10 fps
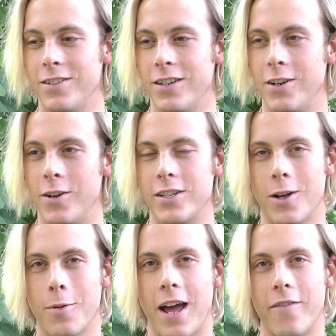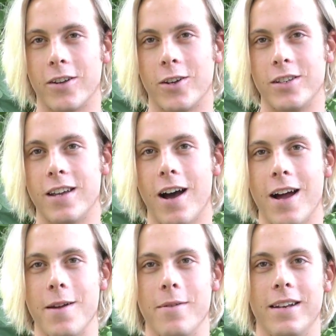he's all about having a good
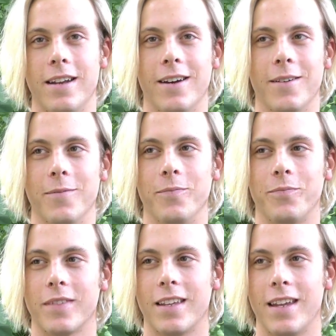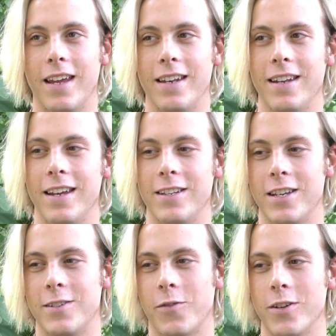time, and
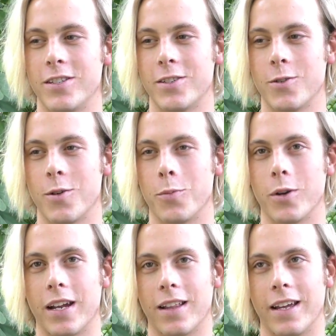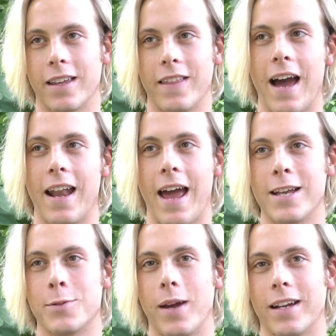it's fun to sort of bring like that
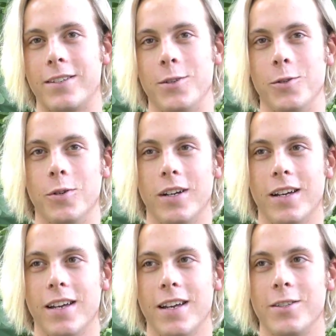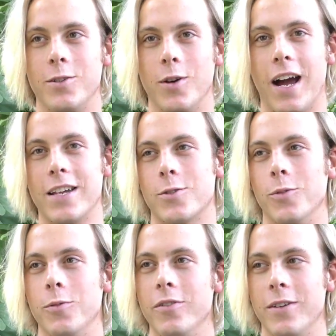aspect to a high
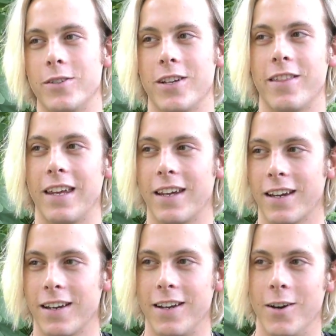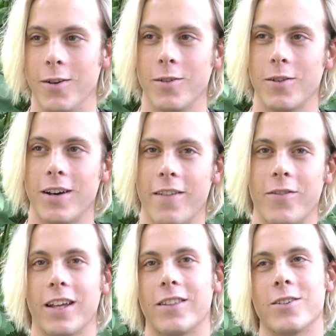school movie, which I think, I
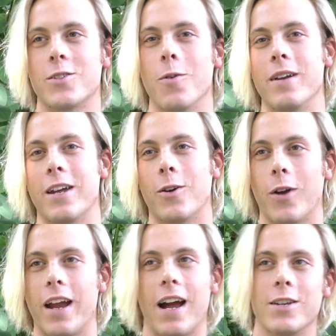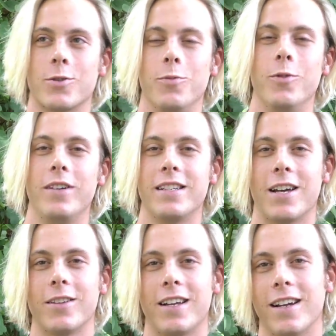feel like there's so many great high school movies
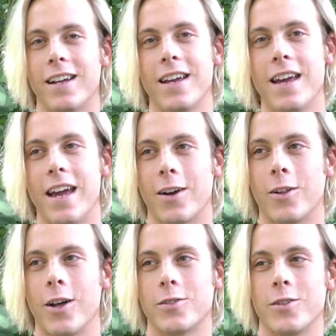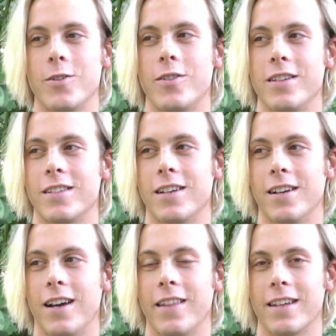out there, and Colossal Youth is
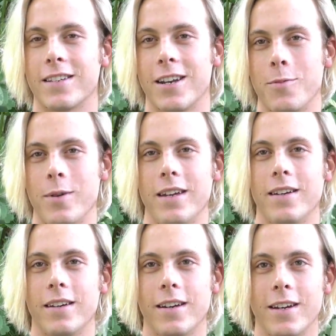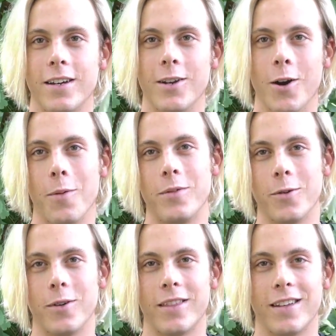I think it's going to be up
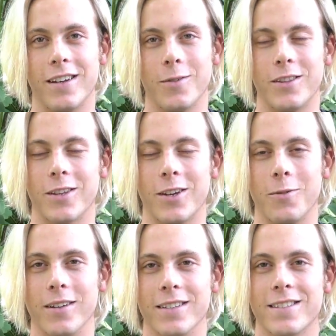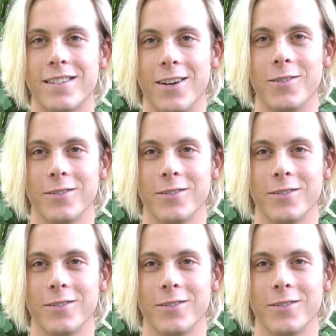there with the good ones. So.